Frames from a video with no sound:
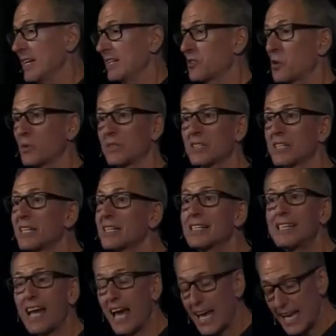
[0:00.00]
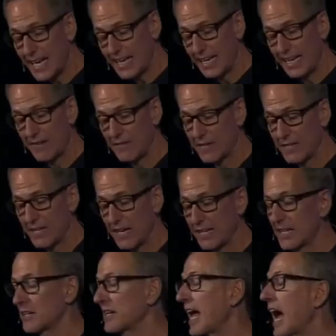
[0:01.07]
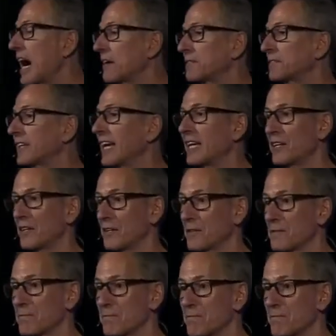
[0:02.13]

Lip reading: So today, even a year and a half later,